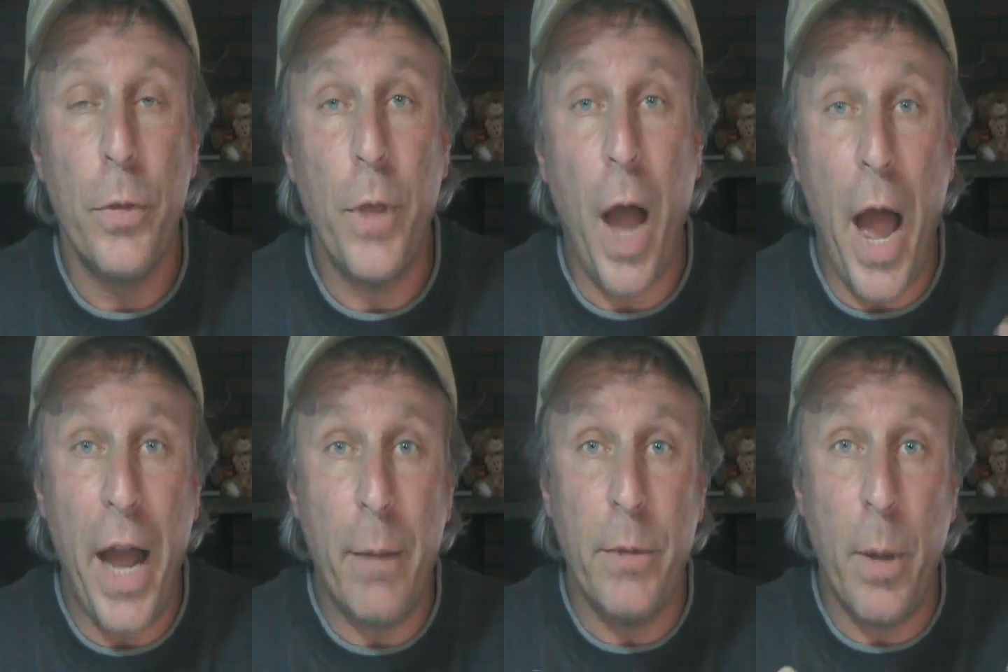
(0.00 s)

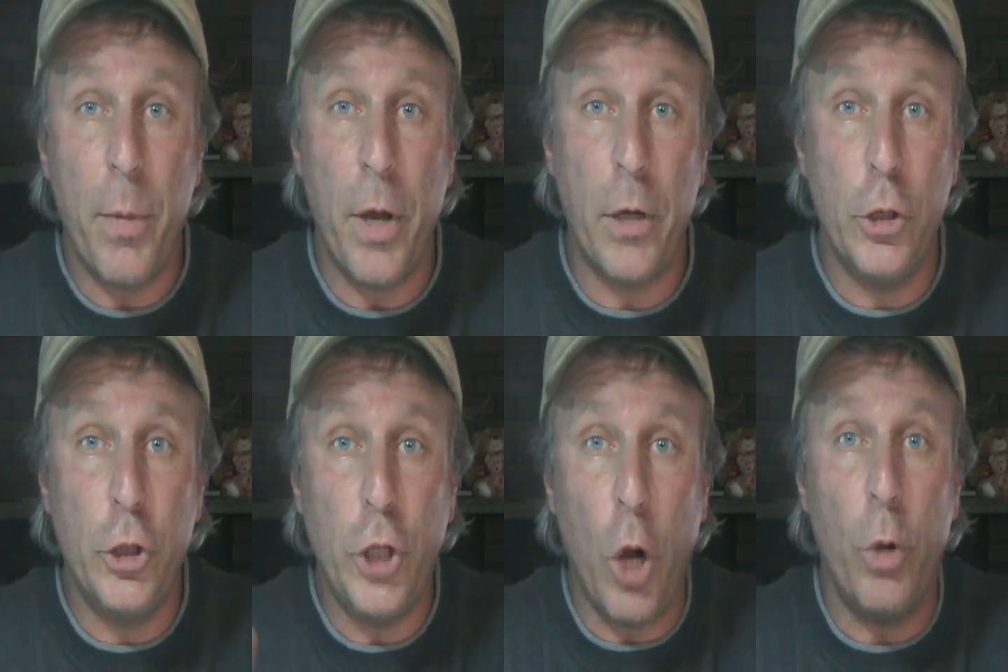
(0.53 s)
The items I'm going
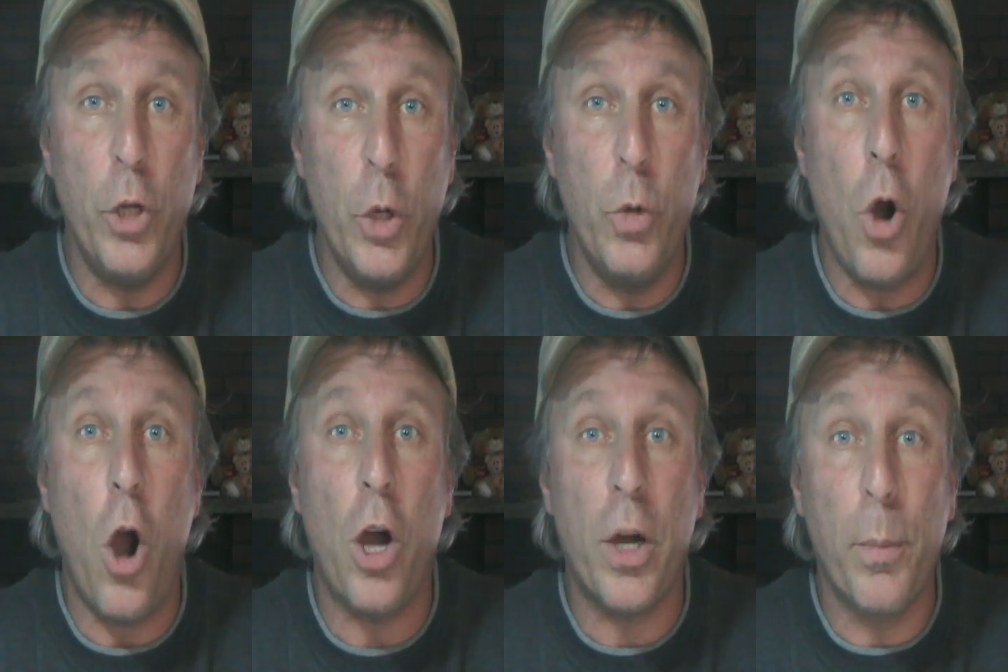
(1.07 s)
to show
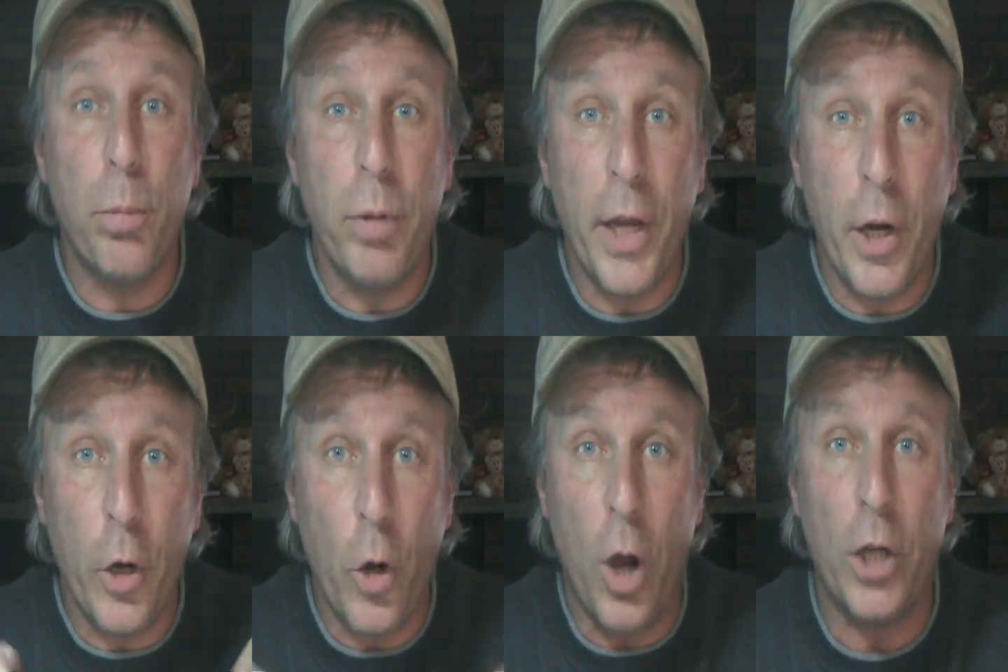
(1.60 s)
you are
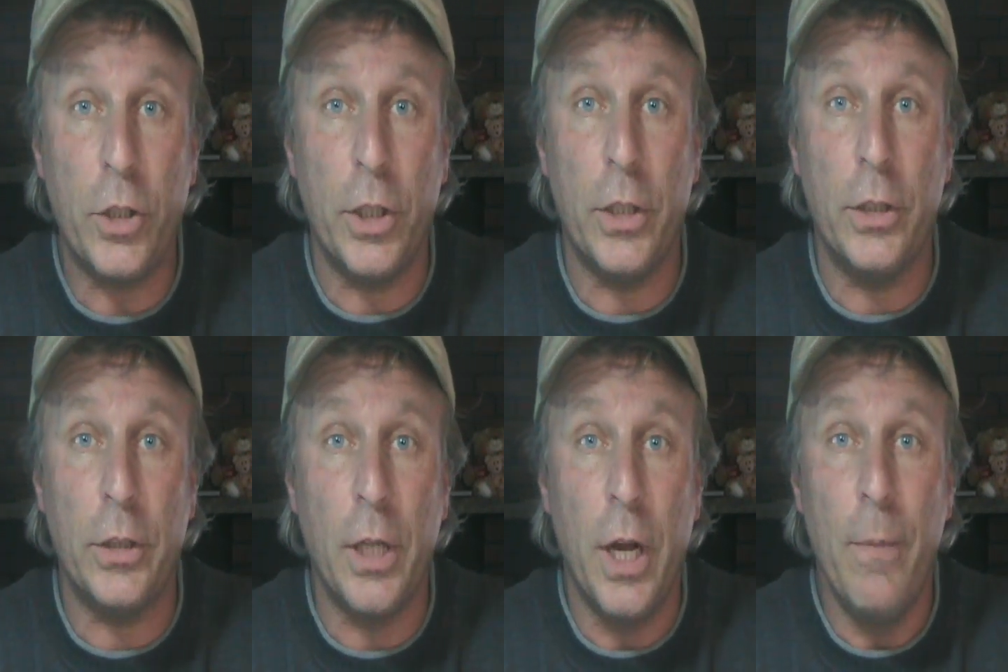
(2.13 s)
completed
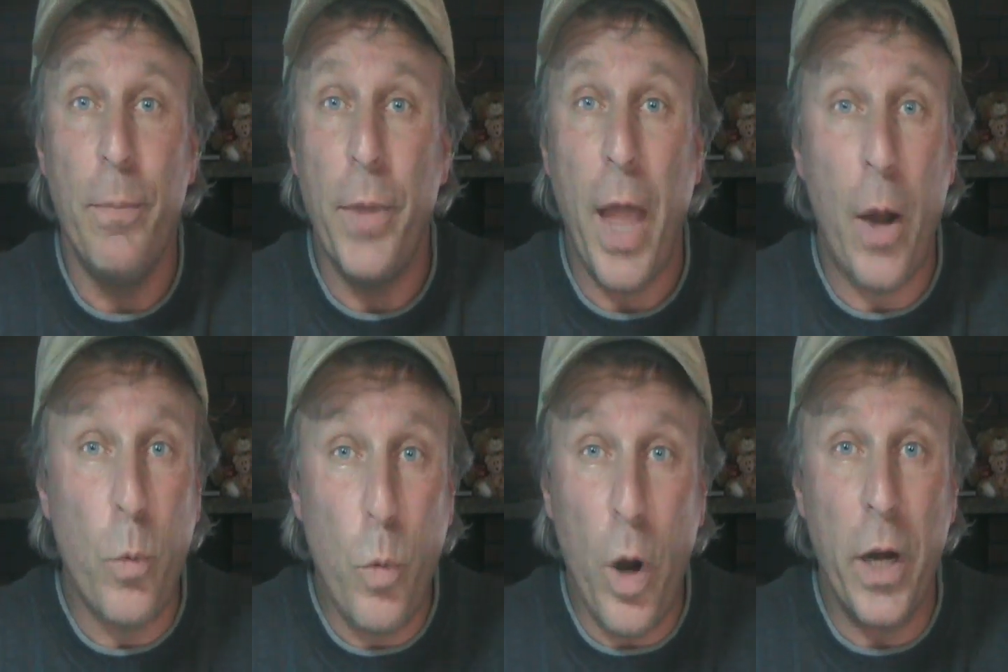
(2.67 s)
auctions,
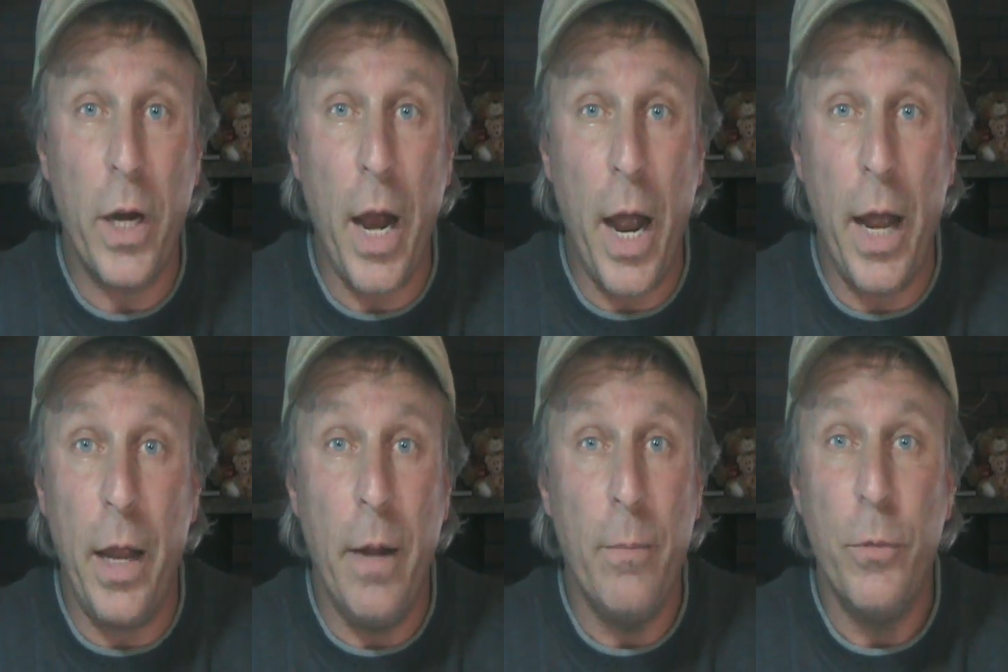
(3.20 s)
and one
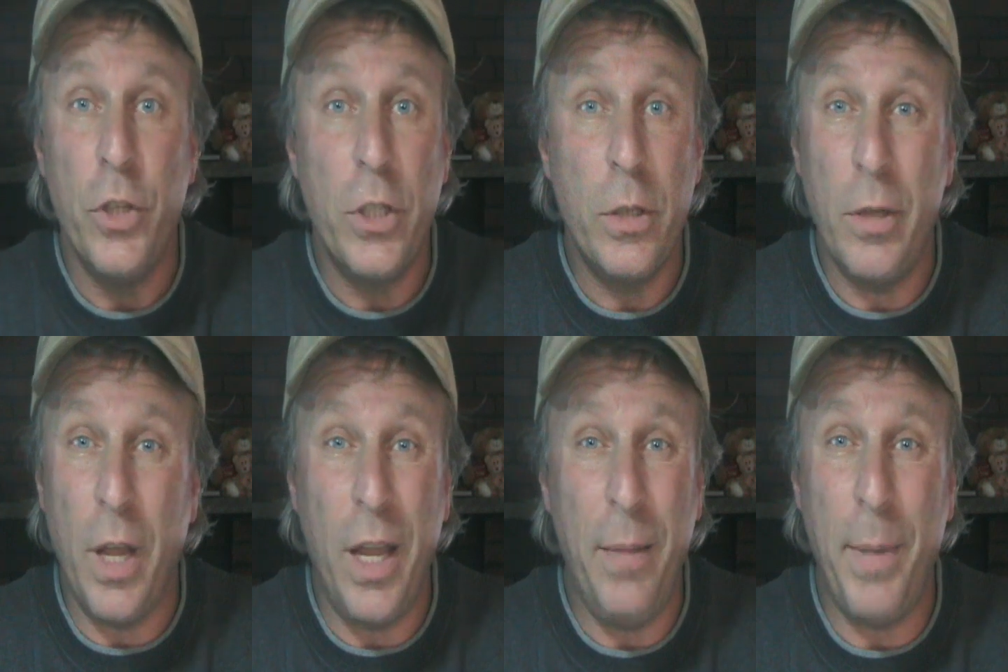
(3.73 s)
guy,
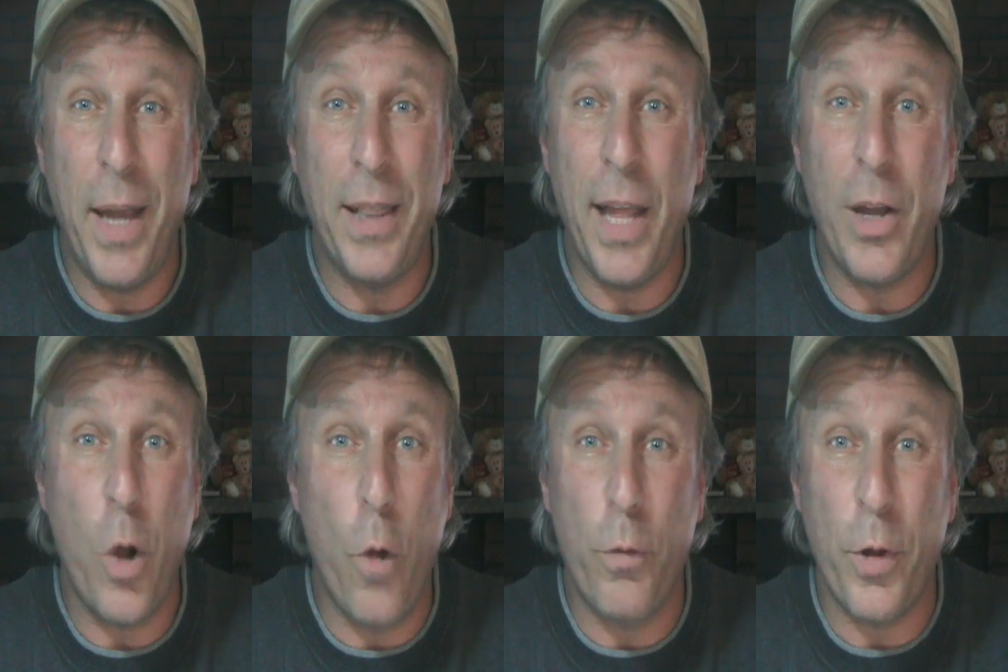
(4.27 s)
he made
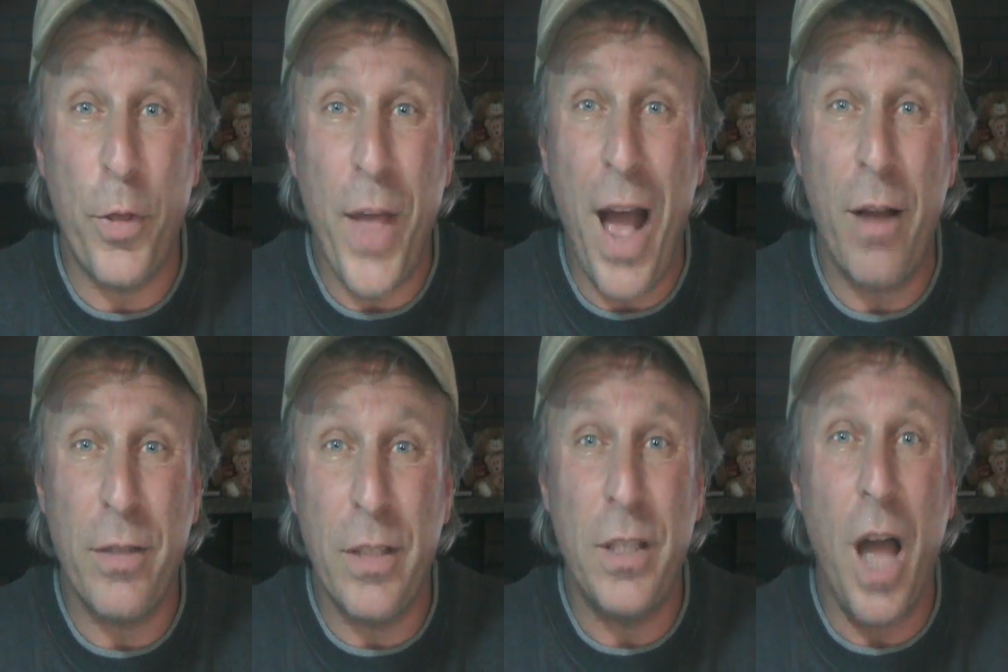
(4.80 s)
like over
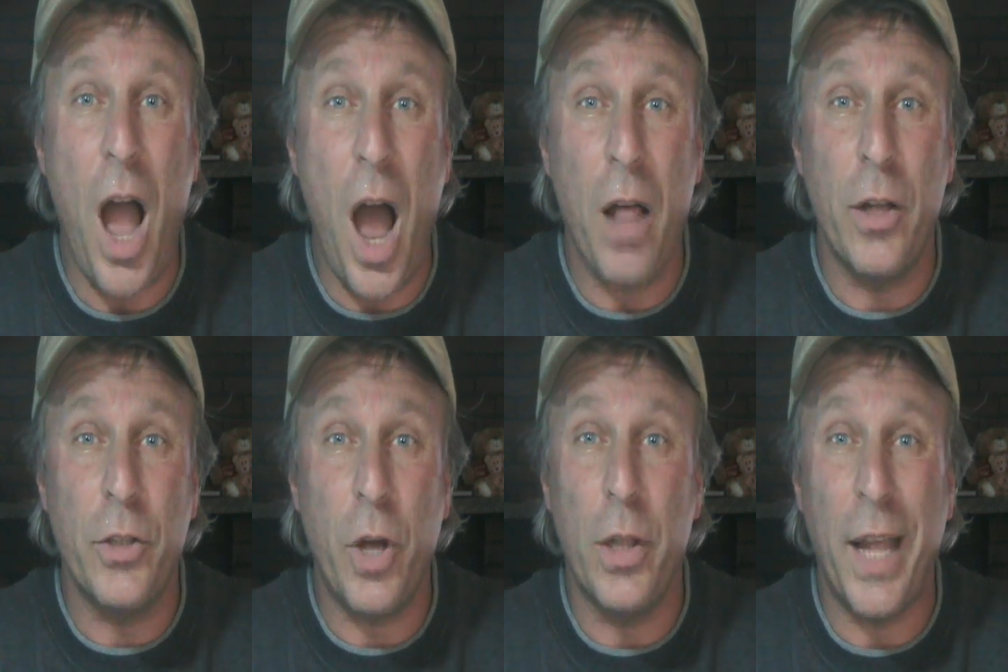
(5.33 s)

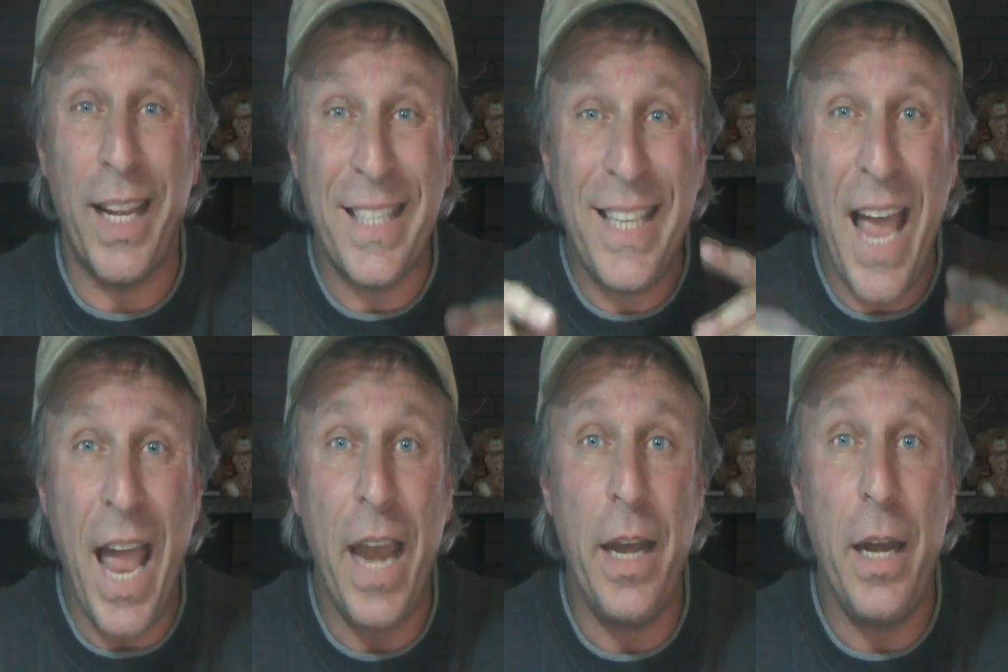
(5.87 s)
$1,000 on like
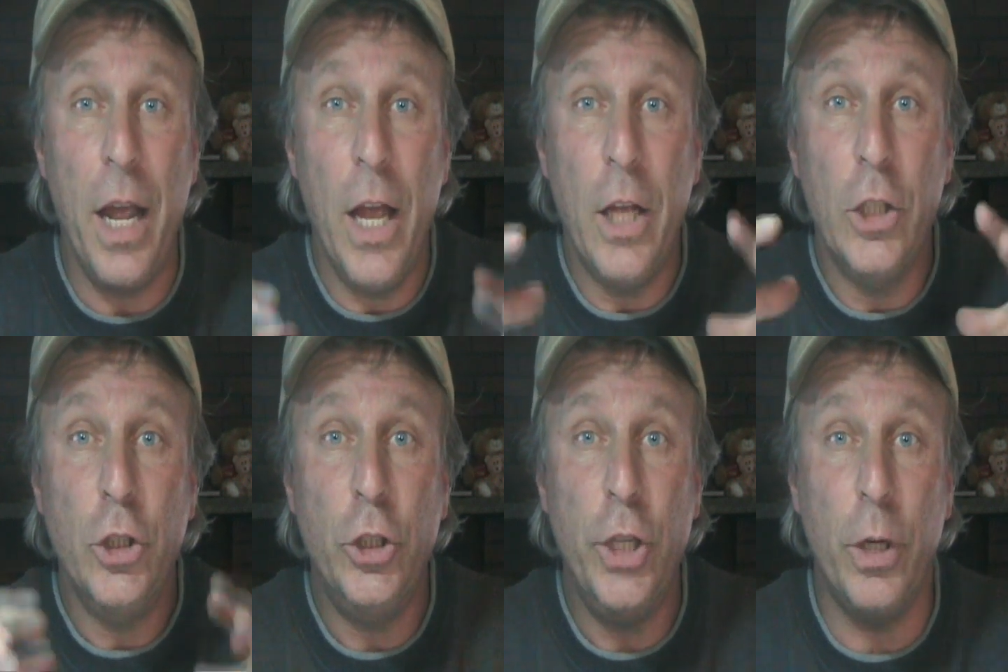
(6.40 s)
10
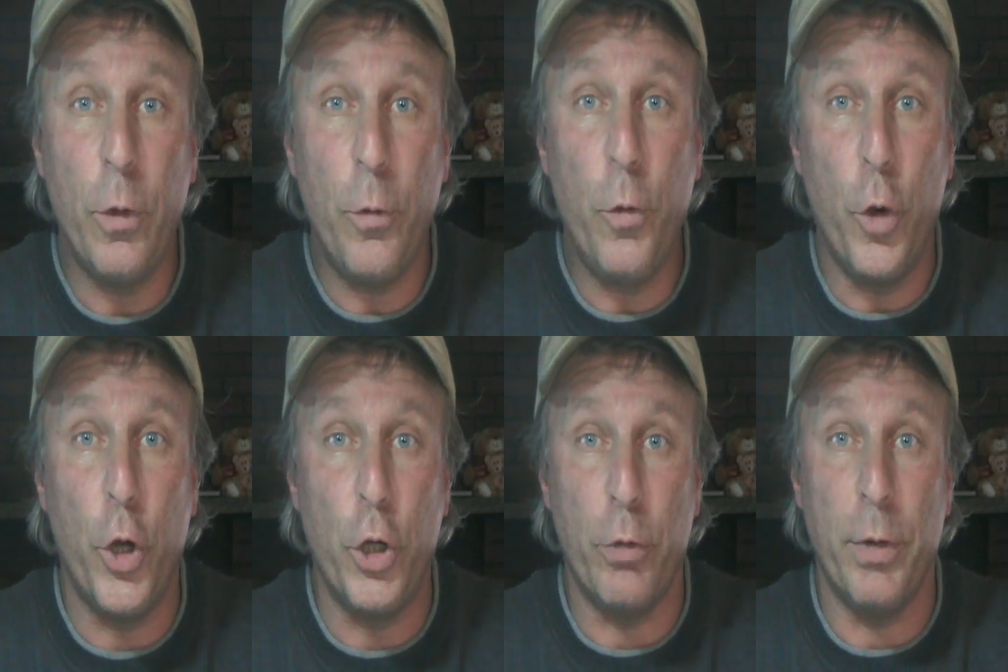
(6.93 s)
Jeter
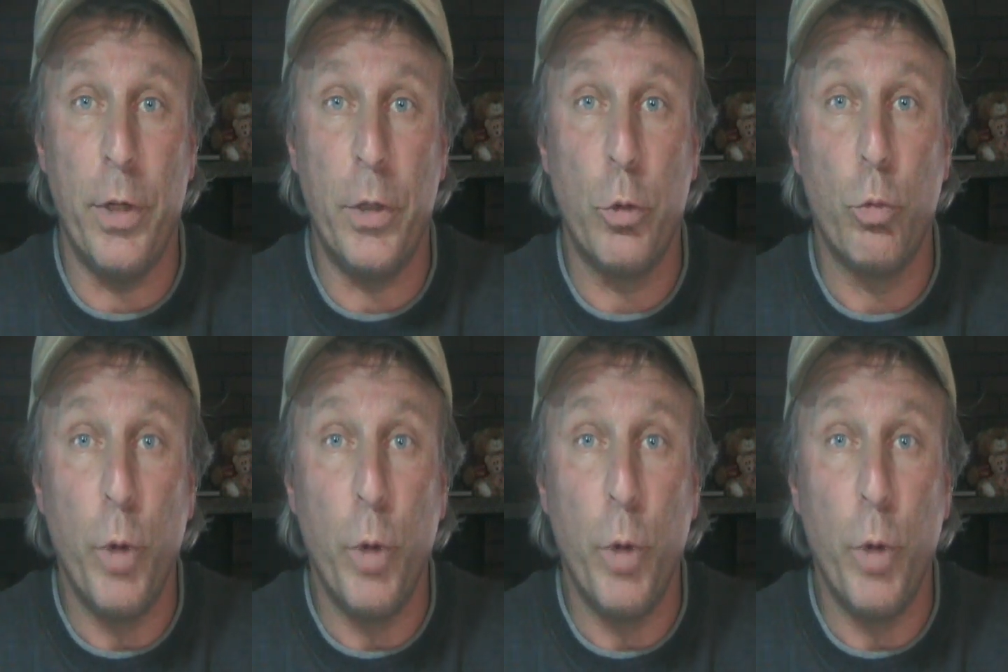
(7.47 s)
forgeries.